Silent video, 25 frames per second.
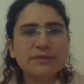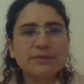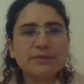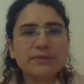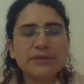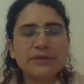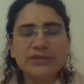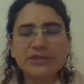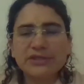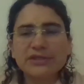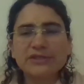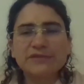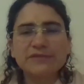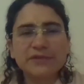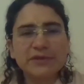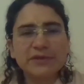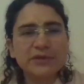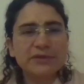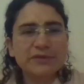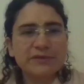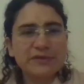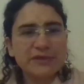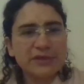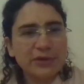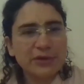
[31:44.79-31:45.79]
which is
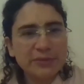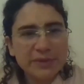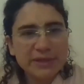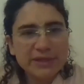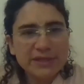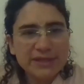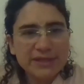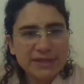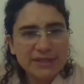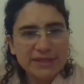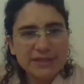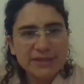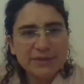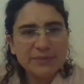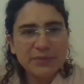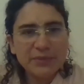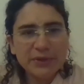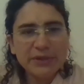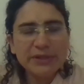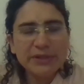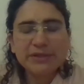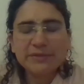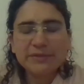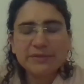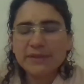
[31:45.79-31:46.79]
full of so much
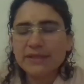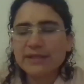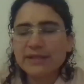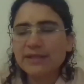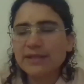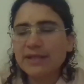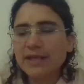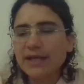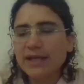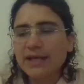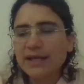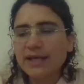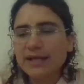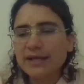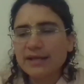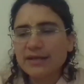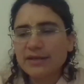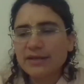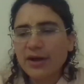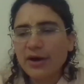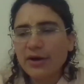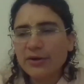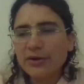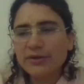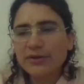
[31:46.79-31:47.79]
disappointment,
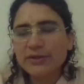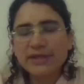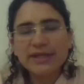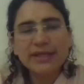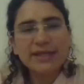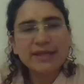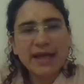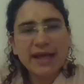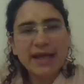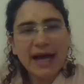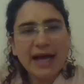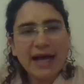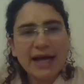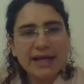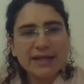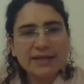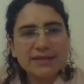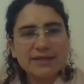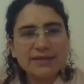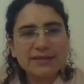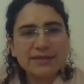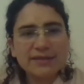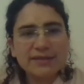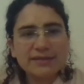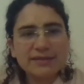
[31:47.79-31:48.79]
not only
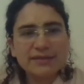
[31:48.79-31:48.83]
that,